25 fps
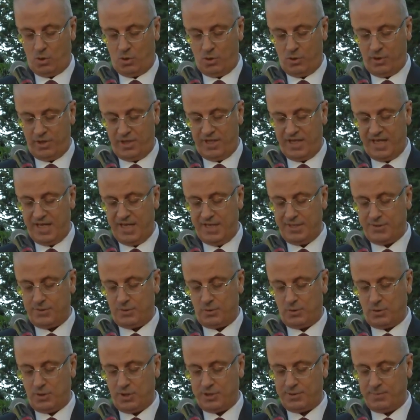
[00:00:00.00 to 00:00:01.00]
On these
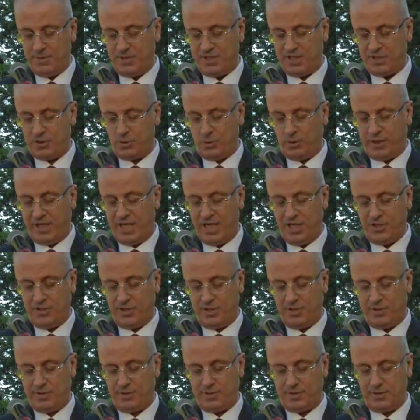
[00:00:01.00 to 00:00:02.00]
auspicious
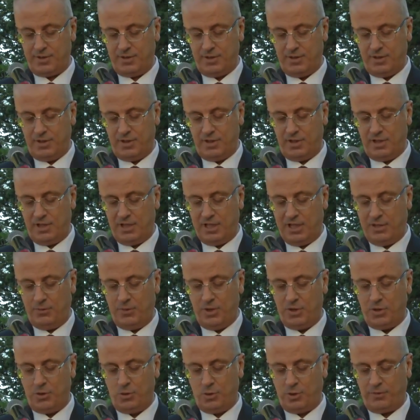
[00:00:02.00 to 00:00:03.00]
occasions, I
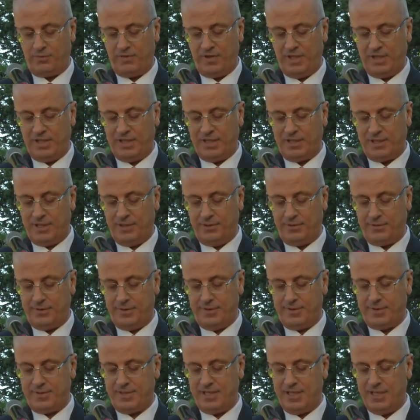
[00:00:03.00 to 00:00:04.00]
wish your friendly
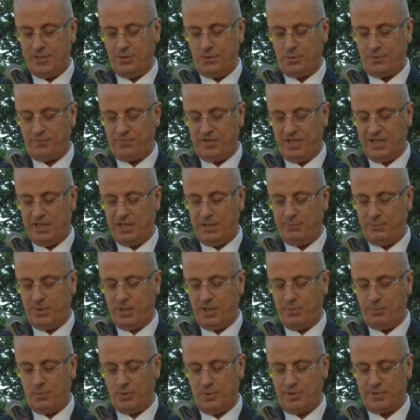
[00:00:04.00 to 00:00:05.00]
countries and your friendly
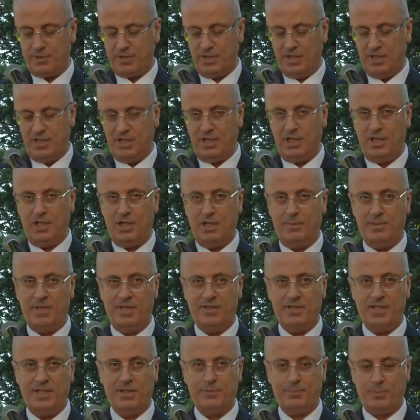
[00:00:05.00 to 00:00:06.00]
peoples
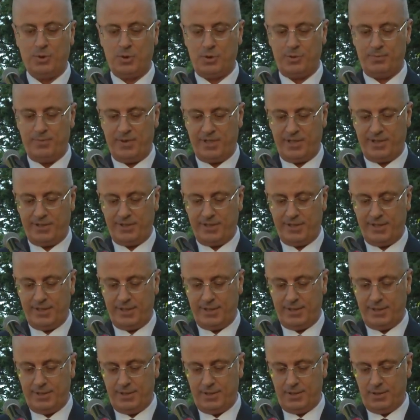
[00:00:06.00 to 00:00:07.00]
abundant
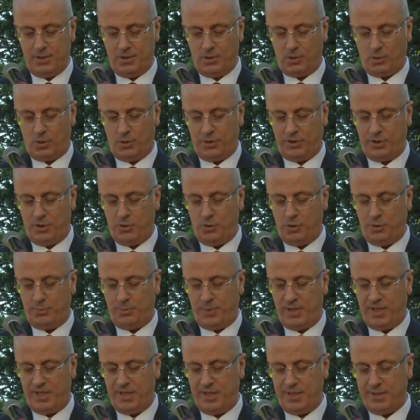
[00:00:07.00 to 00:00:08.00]
prosperity,
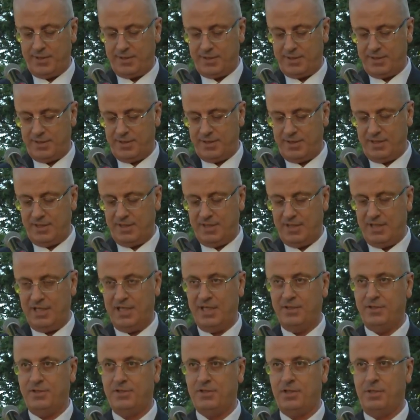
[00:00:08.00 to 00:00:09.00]
continued peace,
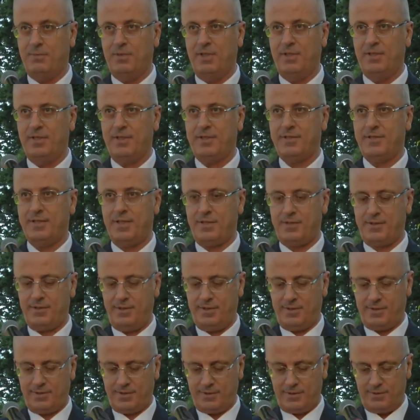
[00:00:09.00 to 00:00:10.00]
and tremendous
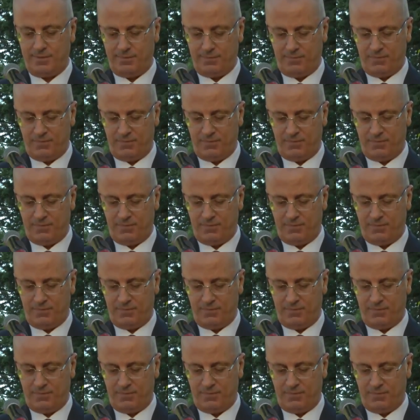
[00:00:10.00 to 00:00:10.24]
success.